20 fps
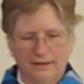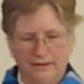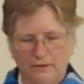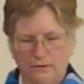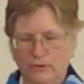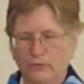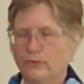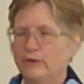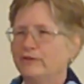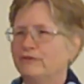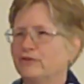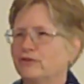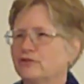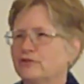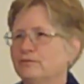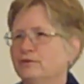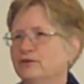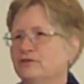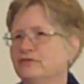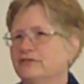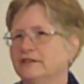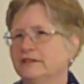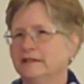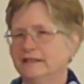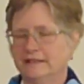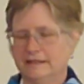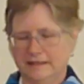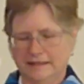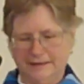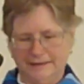When we first moved to
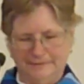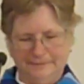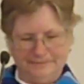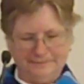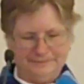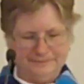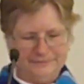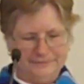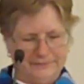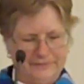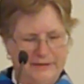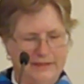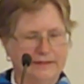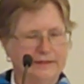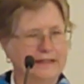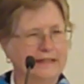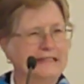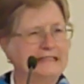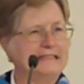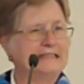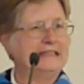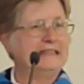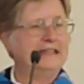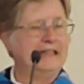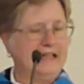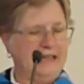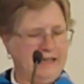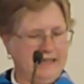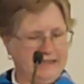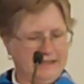Indy in the
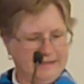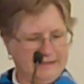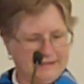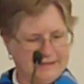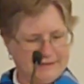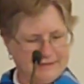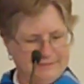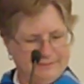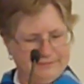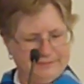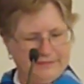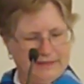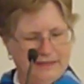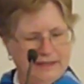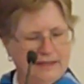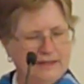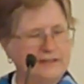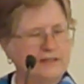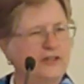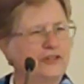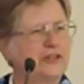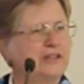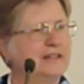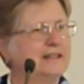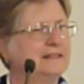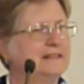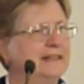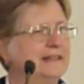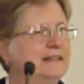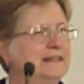1980s, I started
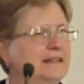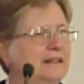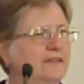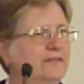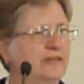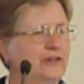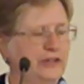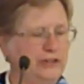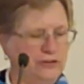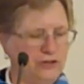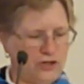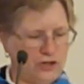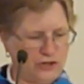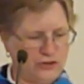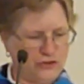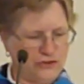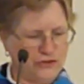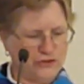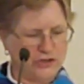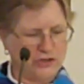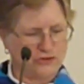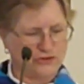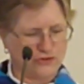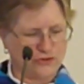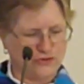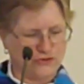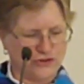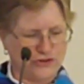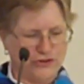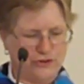attending a very large
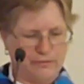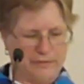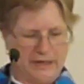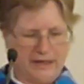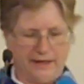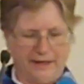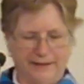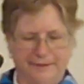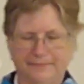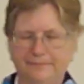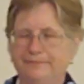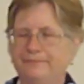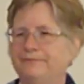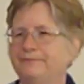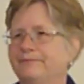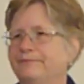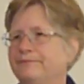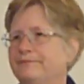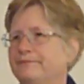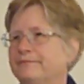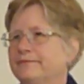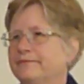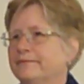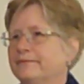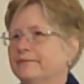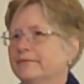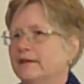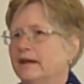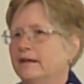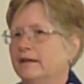church nearby.
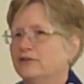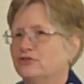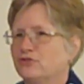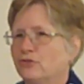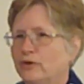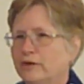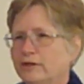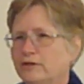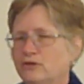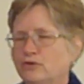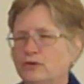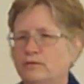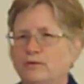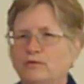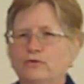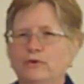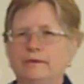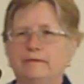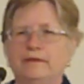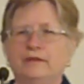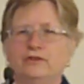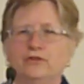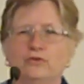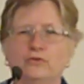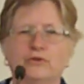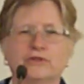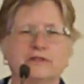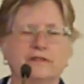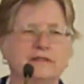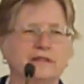And I joined a group of women who
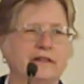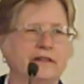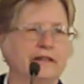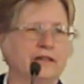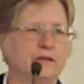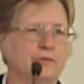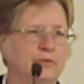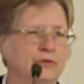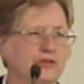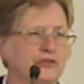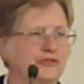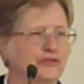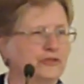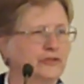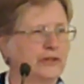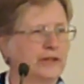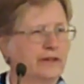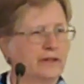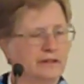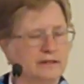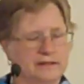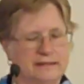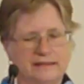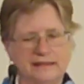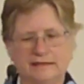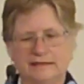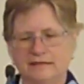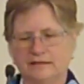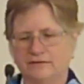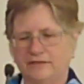were studying a book during the
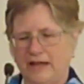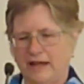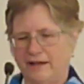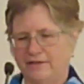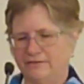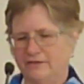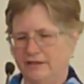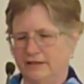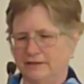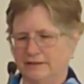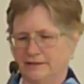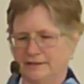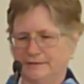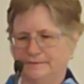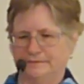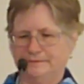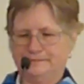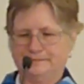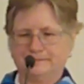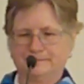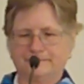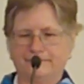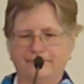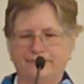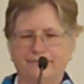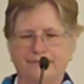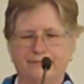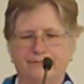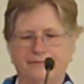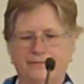season of Advent.
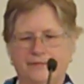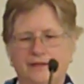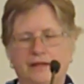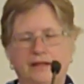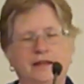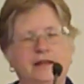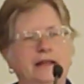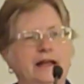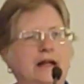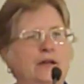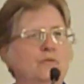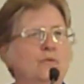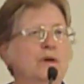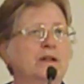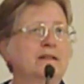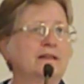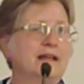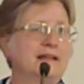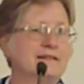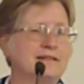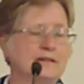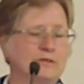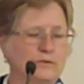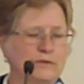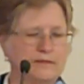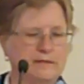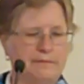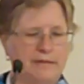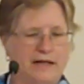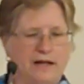And one lesson
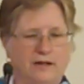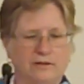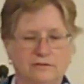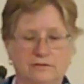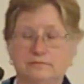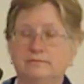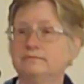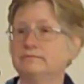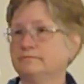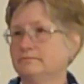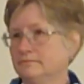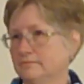was about